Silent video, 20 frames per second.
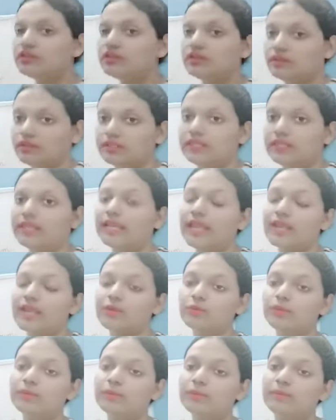The land will
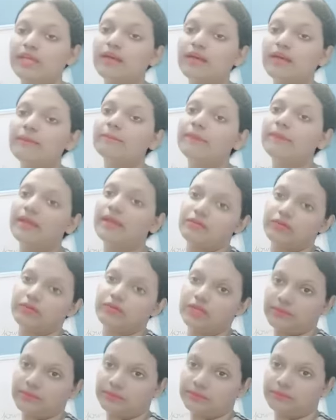become barren.
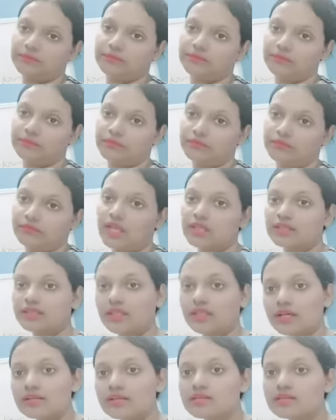
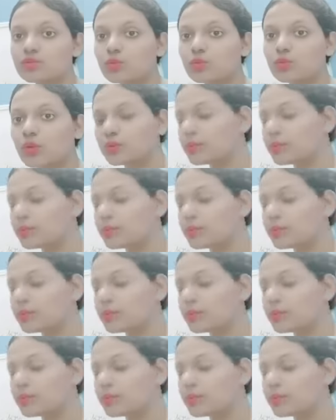Thus, what will